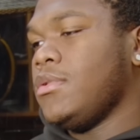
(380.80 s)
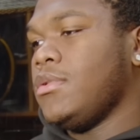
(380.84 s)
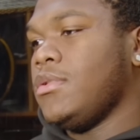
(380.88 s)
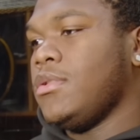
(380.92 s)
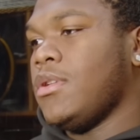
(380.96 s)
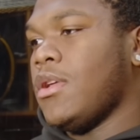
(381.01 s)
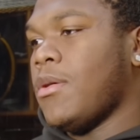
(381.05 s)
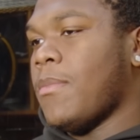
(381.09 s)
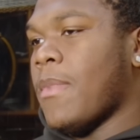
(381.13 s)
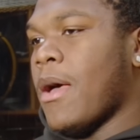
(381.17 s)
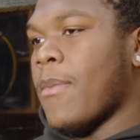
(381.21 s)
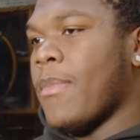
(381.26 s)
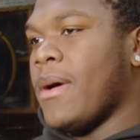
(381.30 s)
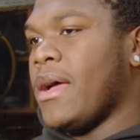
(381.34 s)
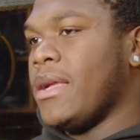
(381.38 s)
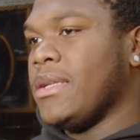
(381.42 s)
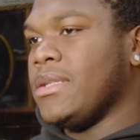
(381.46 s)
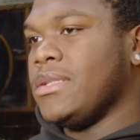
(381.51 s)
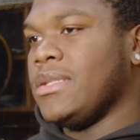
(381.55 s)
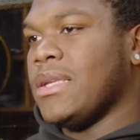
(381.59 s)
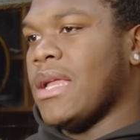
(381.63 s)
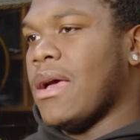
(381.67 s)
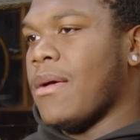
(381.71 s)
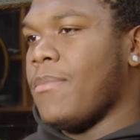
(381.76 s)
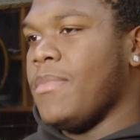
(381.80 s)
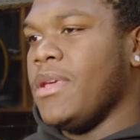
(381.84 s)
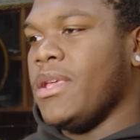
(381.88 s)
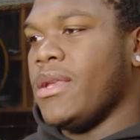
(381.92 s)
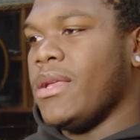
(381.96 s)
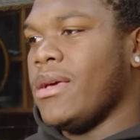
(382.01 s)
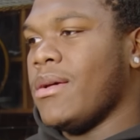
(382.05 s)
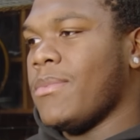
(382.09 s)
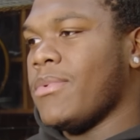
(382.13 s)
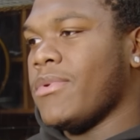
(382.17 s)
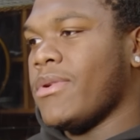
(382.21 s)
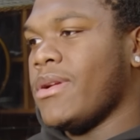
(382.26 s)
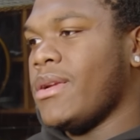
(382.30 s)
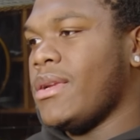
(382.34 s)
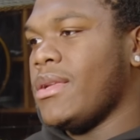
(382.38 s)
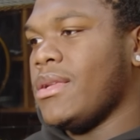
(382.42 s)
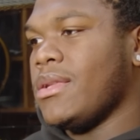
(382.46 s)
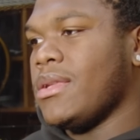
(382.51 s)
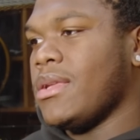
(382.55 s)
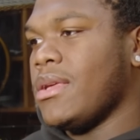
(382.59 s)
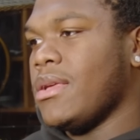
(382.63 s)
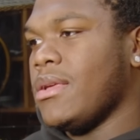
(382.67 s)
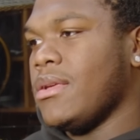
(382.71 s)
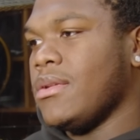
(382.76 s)
you know, my body's not beat up or
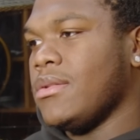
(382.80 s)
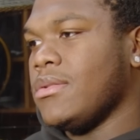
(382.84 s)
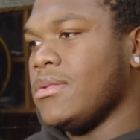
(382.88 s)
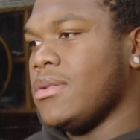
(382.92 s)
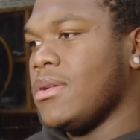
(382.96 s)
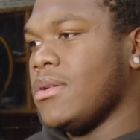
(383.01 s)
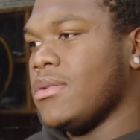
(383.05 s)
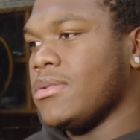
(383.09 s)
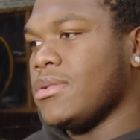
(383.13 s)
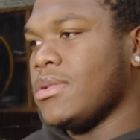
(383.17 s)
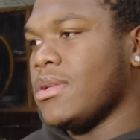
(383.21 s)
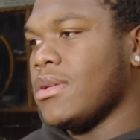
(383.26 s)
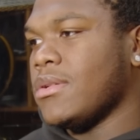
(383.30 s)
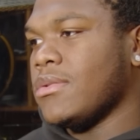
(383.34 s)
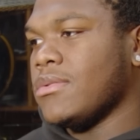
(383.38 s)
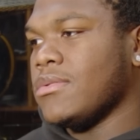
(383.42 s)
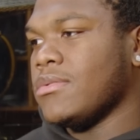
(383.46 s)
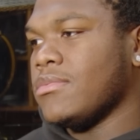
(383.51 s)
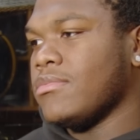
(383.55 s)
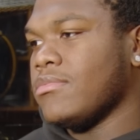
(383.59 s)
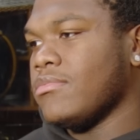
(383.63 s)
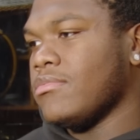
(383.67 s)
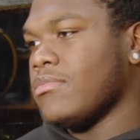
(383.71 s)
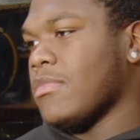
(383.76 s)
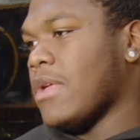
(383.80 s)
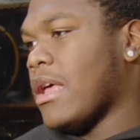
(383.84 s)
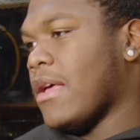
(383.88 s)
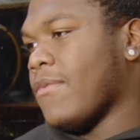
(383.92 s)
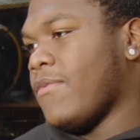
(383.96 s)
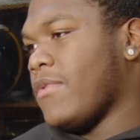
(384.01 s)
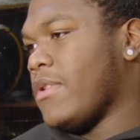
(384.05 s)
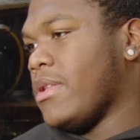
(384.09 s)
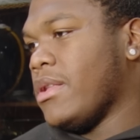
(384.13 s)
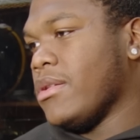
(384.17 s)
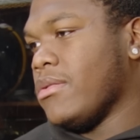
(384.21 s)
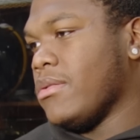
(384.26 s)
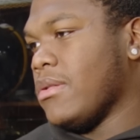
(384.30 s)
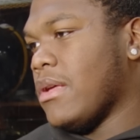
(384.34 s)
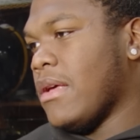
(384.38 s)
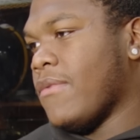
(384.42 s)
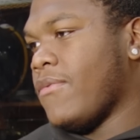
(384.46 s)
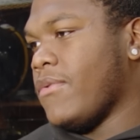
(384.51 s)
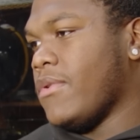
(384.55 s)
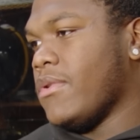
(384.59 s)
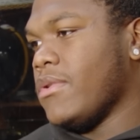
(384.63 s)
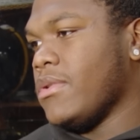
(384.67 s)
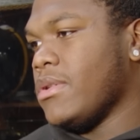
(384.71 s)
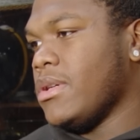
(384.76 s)
anything, you know, so I feel
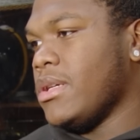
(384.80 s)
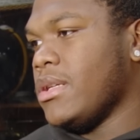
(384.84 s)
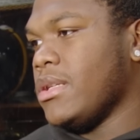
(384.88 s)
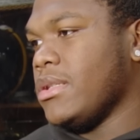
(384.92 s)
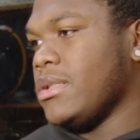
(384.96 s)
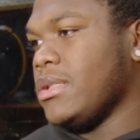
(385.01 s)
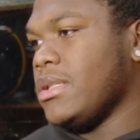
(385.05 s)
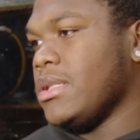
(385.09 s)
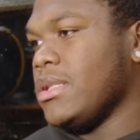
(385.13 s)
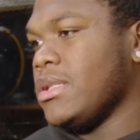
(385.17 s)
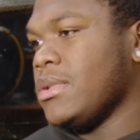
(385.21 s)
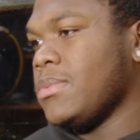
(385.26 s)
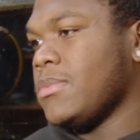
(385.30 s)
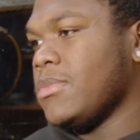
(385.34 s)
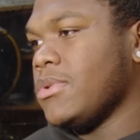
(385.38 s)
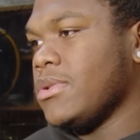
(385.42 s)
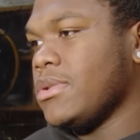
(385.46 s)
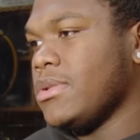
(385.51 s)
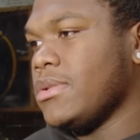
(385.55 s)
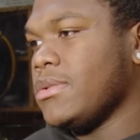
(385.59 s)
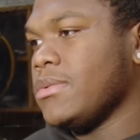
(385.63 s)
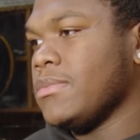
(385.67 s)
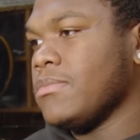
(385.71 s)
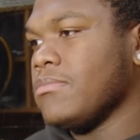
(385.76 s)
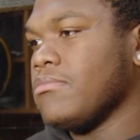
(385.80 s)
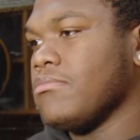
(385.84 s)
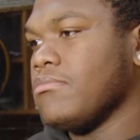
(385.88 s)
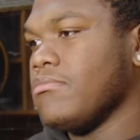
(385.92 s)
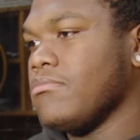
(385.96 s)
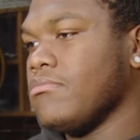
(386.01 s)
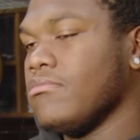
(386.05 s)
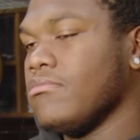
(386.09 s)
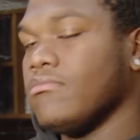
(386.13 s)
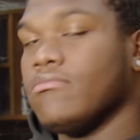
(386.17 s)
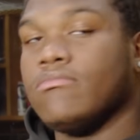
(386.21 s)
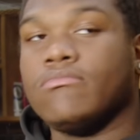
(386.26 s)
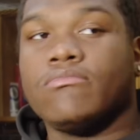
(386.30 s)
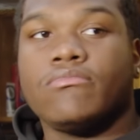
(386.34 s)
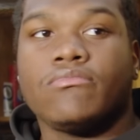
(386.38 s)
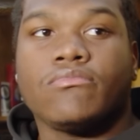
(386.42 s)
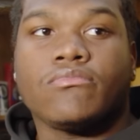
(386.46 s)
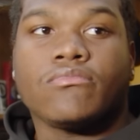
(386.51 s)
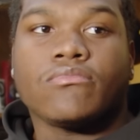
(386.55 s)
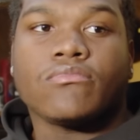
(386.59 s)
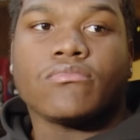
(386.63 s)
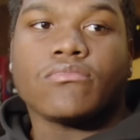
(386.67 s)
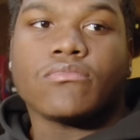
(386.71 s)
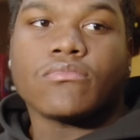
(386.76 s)
good to this point. Broderick, how
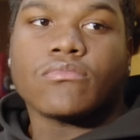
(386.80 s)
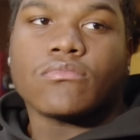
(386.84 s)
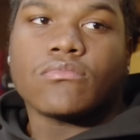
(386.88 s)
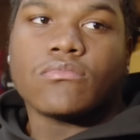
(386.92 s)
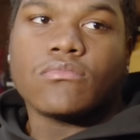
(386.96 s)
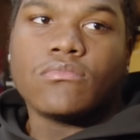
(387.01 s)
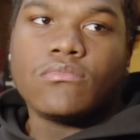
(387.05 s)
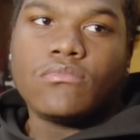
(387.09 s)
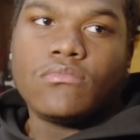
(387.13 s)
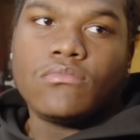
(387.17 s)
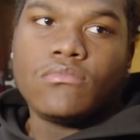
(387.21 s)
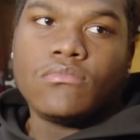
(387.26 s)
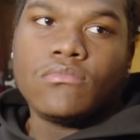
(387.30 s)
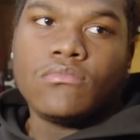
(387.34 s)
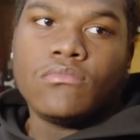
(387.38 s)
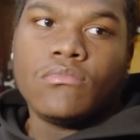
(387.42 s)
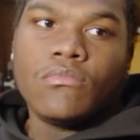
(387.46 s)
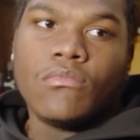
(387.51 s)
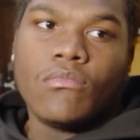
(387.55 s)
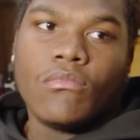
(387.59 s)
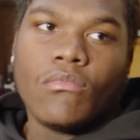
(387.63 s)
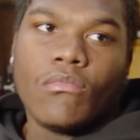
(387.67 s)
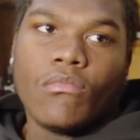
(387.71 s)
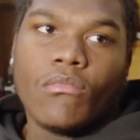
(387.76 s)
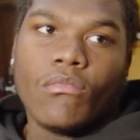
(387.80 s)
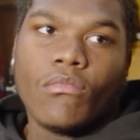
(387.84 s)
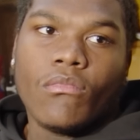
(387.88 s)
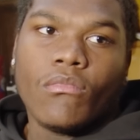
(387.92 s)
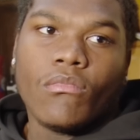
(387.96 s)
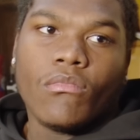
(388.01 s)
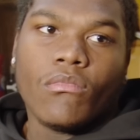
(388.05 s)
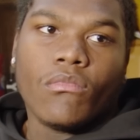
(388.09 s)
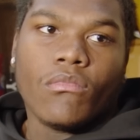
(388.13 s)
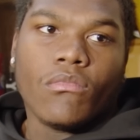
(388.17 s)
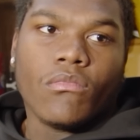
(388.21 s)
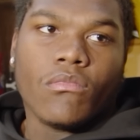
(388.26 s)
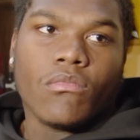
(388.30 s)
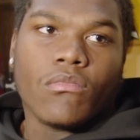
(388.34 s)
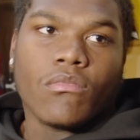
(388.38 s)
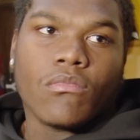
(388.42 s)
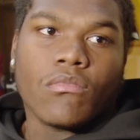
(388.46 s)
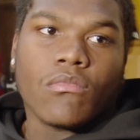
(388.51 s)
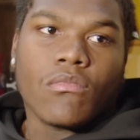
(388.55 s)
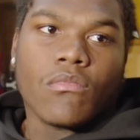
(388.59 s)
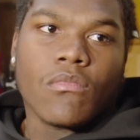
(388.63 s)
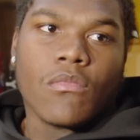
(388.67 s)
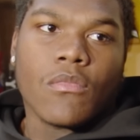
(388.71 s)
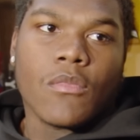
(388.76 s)
did it work with Mike calling the
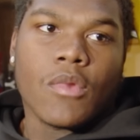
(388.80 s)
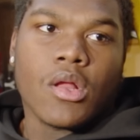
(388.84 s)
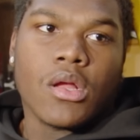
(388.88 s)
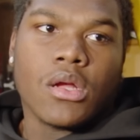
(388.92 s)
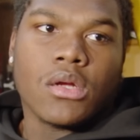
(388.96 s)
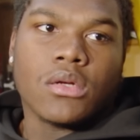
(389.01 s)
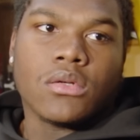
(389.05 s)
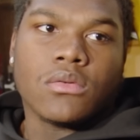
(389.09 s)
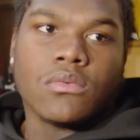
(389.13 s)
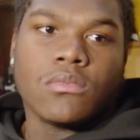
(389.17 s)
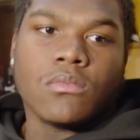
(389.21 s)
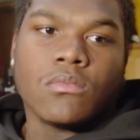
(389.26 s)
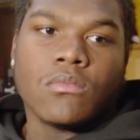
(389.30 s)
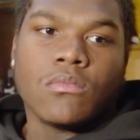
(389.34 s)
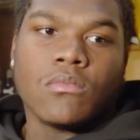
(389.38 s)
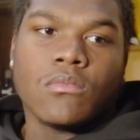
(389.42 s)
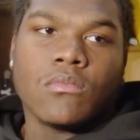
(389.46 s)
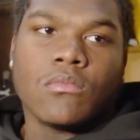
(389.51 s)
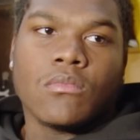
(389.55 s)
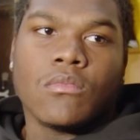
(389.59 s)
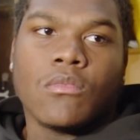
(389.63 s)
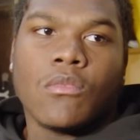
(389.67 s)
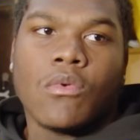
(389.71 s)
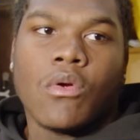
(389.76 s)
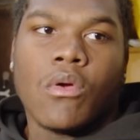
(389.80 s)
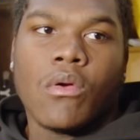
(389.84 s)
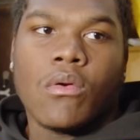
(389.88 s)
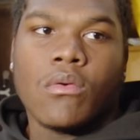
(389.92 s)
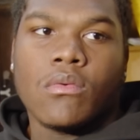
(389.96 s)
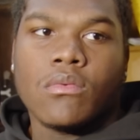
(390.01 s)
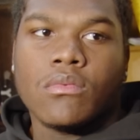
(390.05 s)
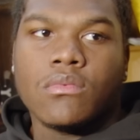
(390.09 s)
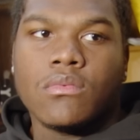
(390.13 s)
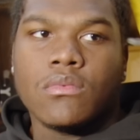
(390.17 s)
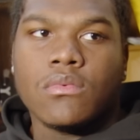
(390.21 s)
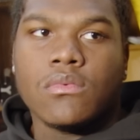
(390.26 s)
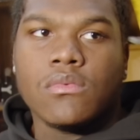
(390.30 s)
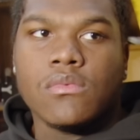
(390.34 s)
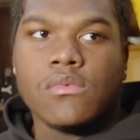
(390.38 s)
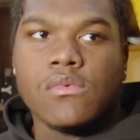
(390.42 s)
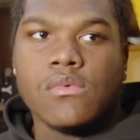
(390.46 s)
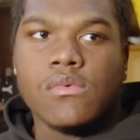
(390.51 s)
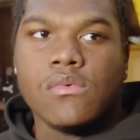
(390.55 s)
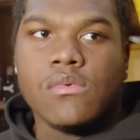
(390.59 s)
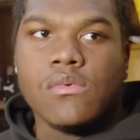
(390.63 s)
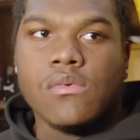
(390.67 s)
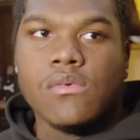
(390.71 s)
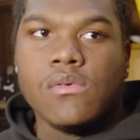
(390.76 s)
plays? How quickly did that come in? How did that
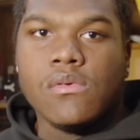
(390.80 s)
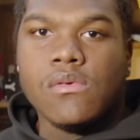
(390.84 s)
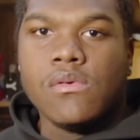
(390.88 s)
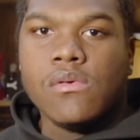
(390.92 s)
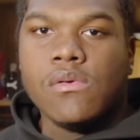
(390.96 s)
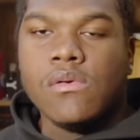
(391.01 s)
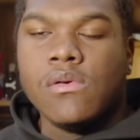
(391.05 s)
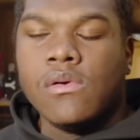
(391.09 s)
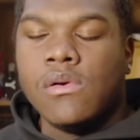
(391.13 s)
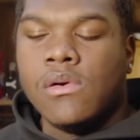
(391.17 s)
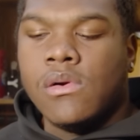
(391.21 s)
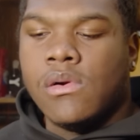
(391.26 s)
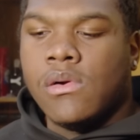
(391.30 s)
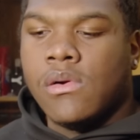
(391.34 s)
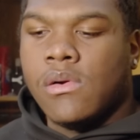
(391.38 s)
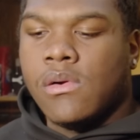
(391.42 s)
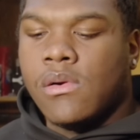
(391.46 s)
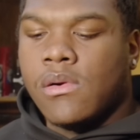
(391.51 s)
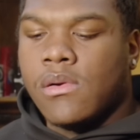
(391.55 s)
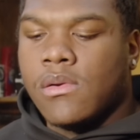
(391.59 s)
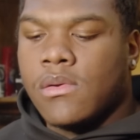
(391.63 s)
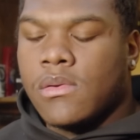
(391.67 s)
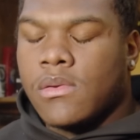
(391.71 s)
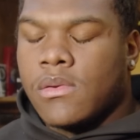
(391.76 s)
process work for you guys on